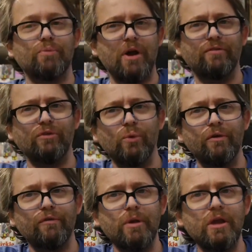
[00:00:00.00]
surprise of the
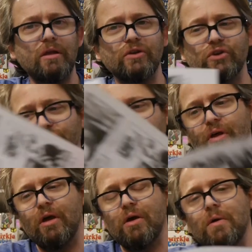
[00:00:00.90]
week for me. Just
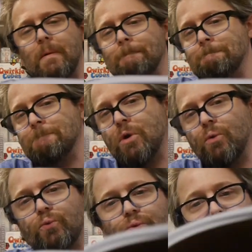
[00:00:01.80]

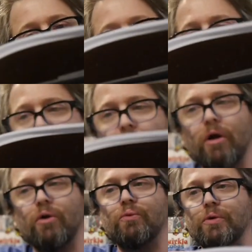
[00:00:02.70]
really cool
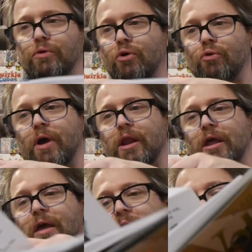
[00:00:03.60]
art, really cool
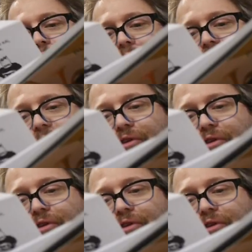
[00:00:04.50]
writing, and then we got